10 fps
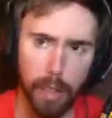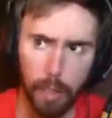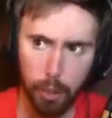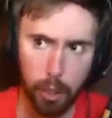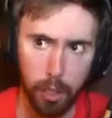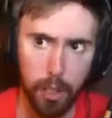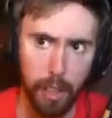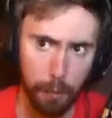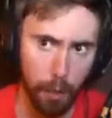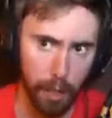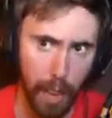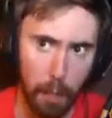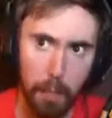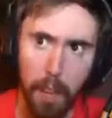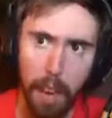a good thing for the game.
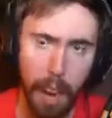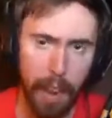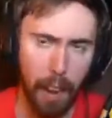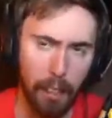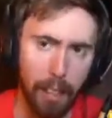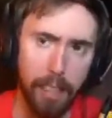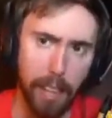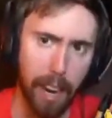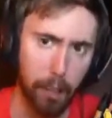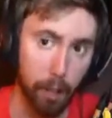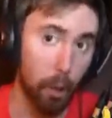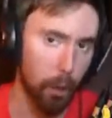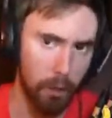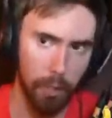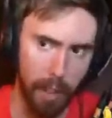And I think that it actually
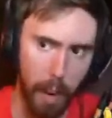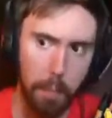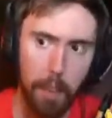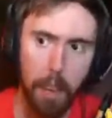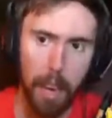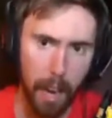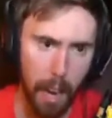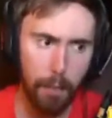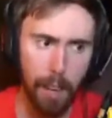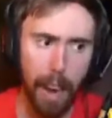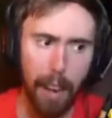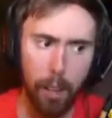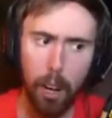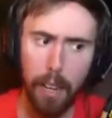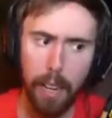hurts the game. If an
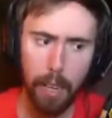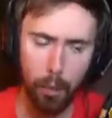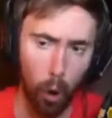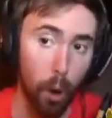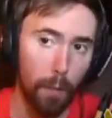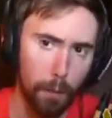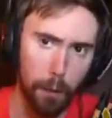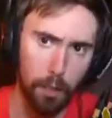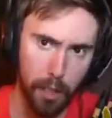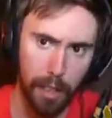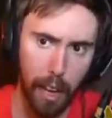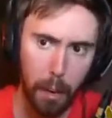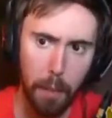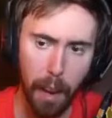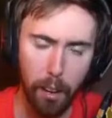add-on is harmful to the game
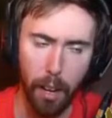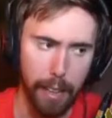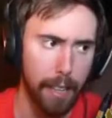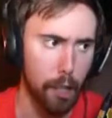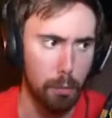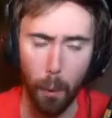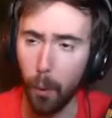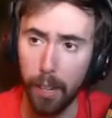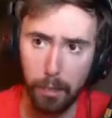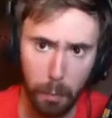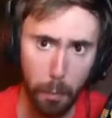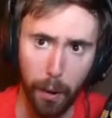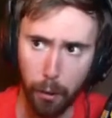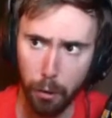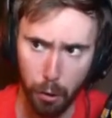and, like, the experience that
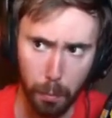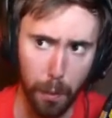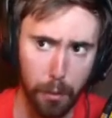players are supposed to